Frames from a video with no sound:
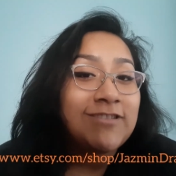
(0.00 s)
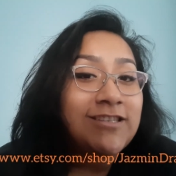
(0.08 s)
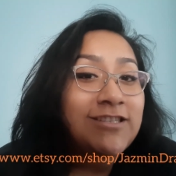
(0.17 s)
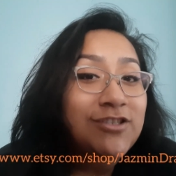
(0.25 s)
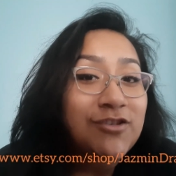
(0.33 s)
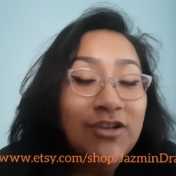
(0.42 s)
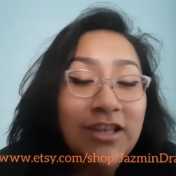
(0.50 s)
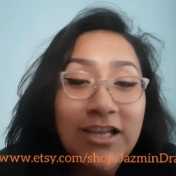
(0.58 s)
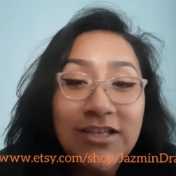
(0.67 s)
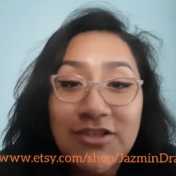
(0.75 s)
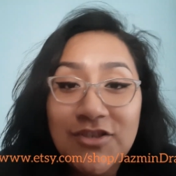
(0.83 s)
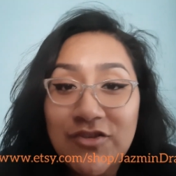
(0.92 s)
eat your
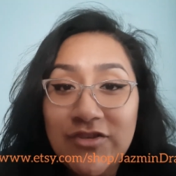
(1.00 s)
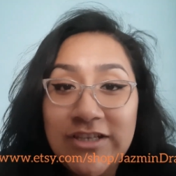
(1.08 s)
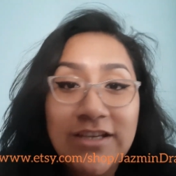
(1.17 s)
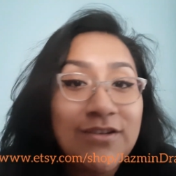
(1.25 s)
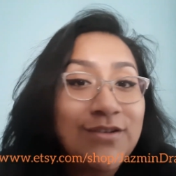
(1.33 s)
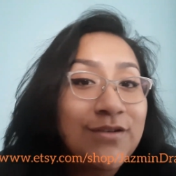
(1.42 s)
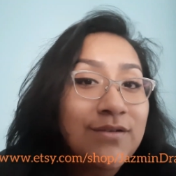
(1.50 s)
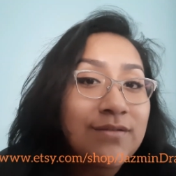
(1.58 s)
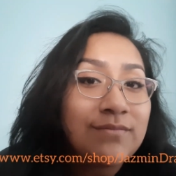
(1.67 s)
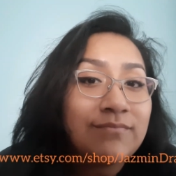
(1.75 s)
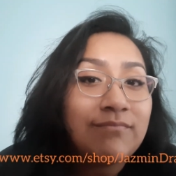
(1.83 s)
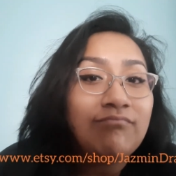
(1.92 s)
lunch or
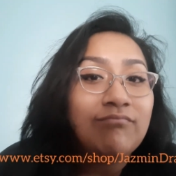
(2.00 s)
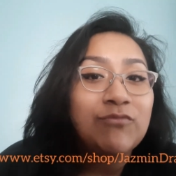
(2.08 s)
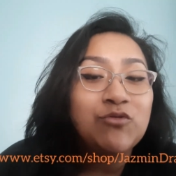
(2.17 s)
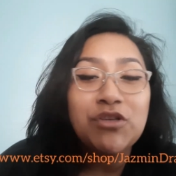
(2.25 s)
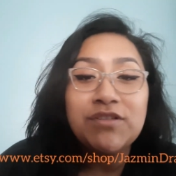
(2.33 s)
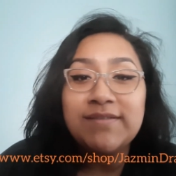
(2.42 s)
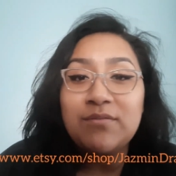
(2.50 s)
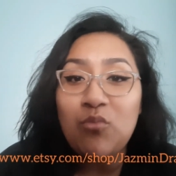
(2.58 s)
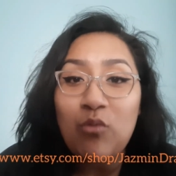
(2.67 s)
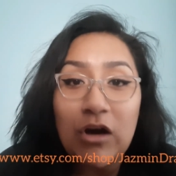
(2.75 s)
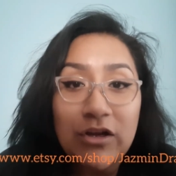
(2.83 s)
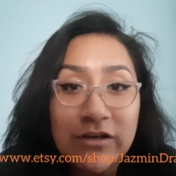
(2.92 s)
dinner. Drink some
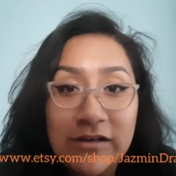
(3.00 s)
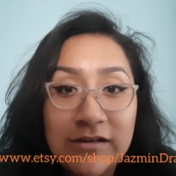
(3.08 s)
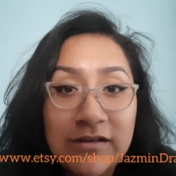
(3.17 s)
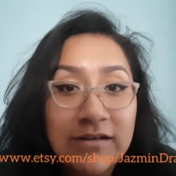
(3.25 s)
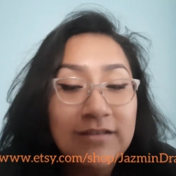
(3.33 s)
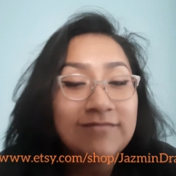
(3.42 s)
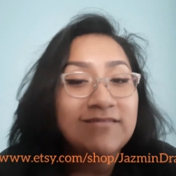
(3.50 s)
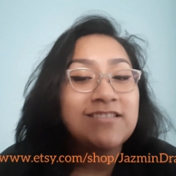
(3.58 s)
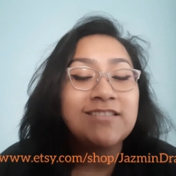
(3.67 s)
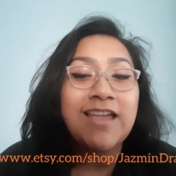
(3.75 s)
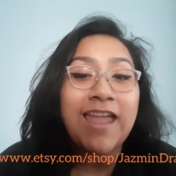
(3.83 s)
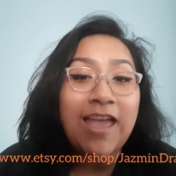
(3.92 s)
water.
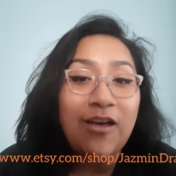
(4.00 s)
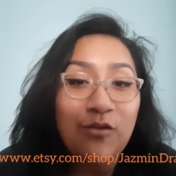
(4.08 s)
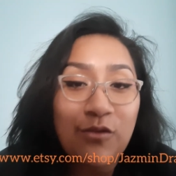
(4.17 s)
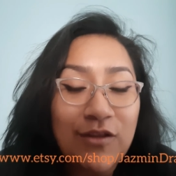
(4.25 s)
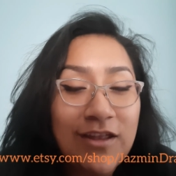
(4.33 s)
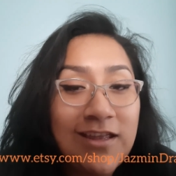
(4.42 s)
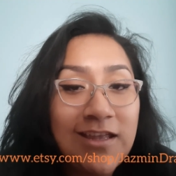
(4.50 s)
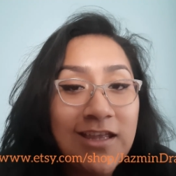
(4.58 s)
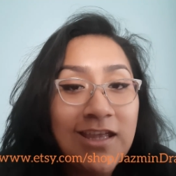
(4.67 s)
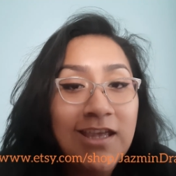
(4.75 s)
Stay healthy.